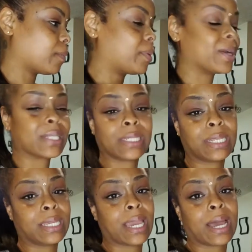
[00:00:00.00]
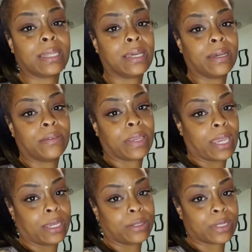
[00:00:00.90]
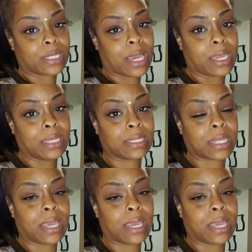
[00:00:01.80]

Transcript: personally I love Candle Science